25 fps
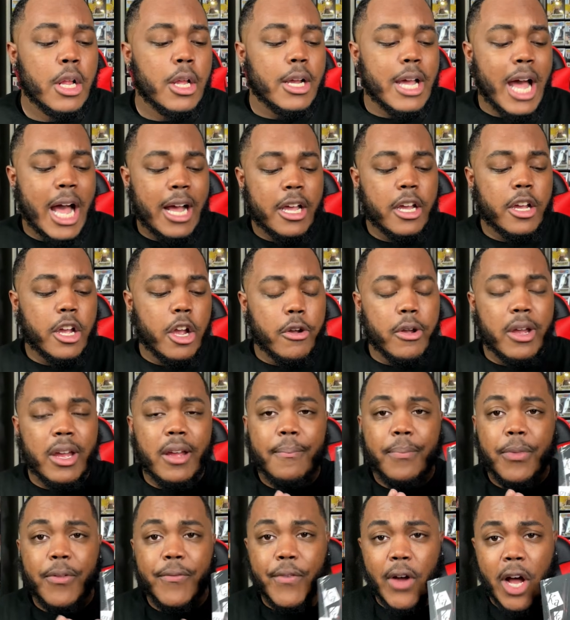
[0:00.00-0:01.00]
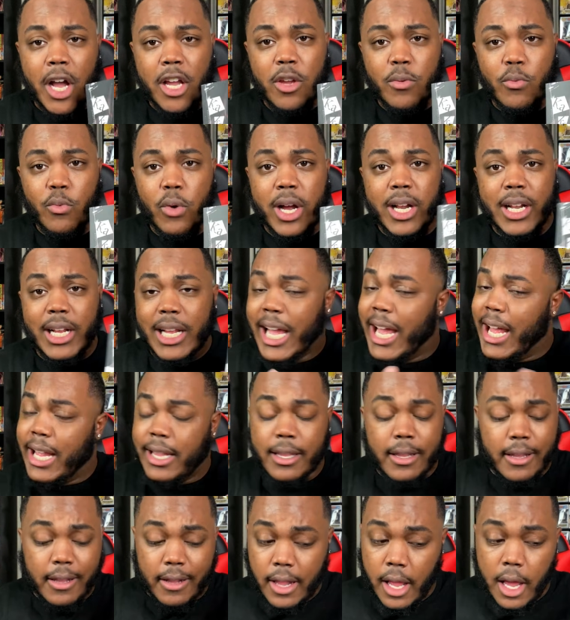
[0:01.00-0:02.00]
Kakaguri, volume 1,
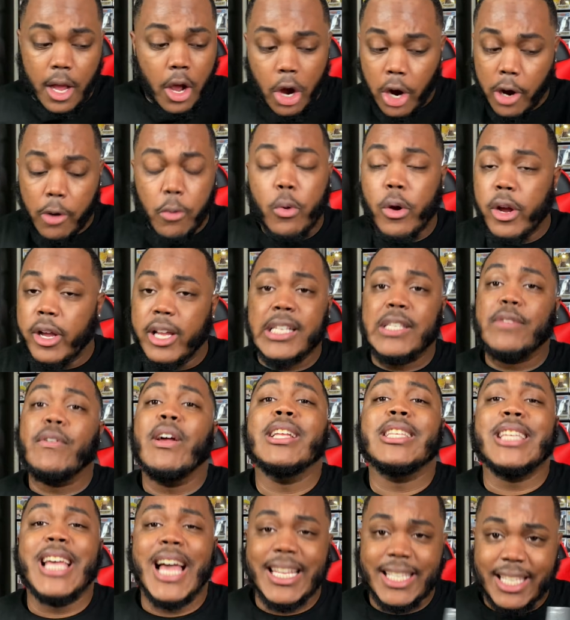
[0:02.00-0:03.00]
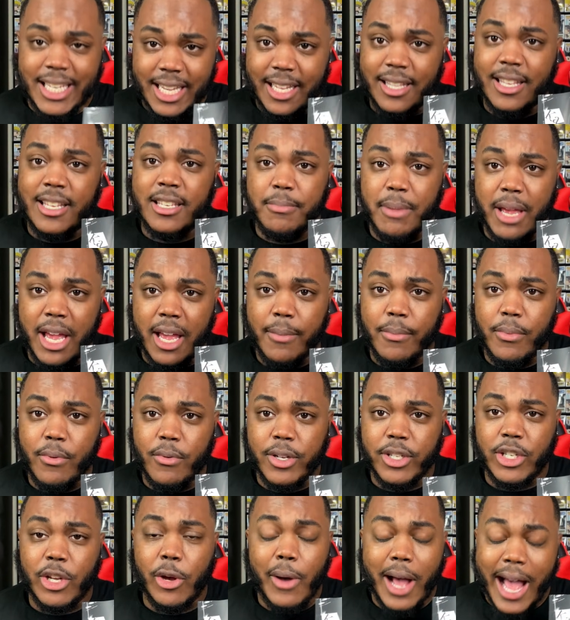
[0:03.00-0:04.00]
and the artwork is fantastic in this bad
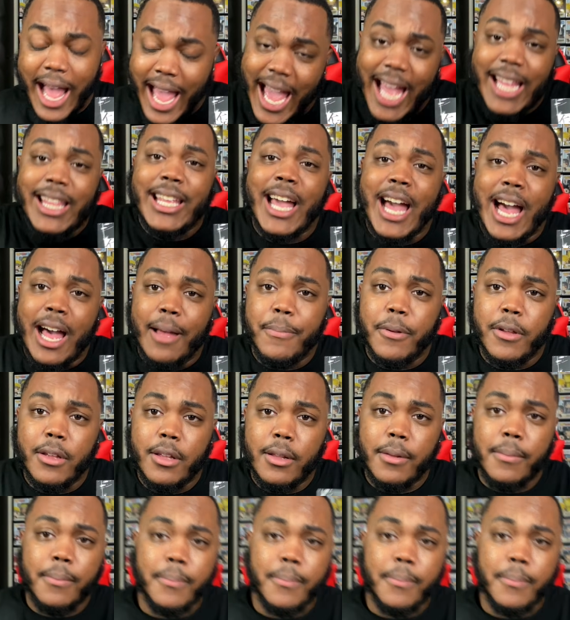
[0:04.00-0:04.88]
boy, so I had to cop it.